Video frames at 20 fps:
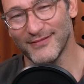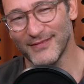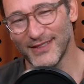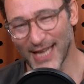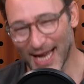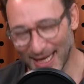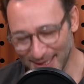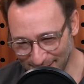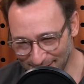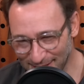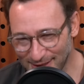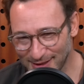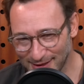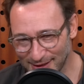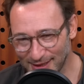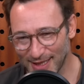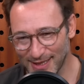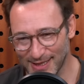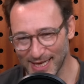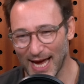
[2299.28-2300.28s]
Yes,
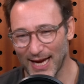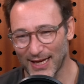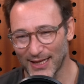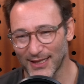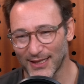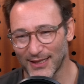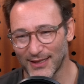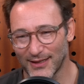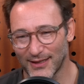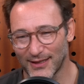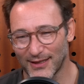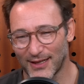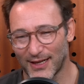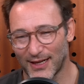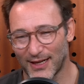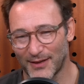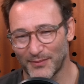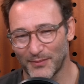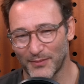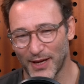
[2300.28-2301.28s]
exactly.
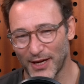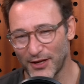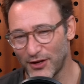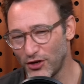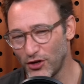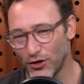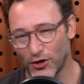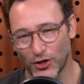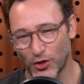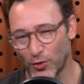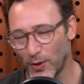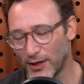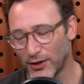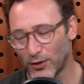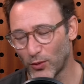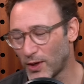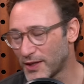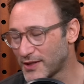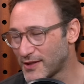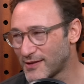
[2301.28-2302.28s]
And you can tweak
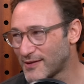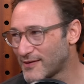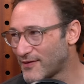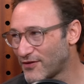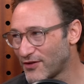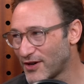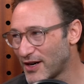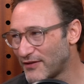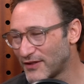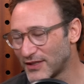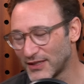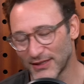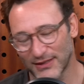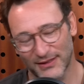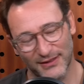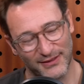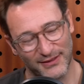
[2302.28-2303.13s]
the what's forever.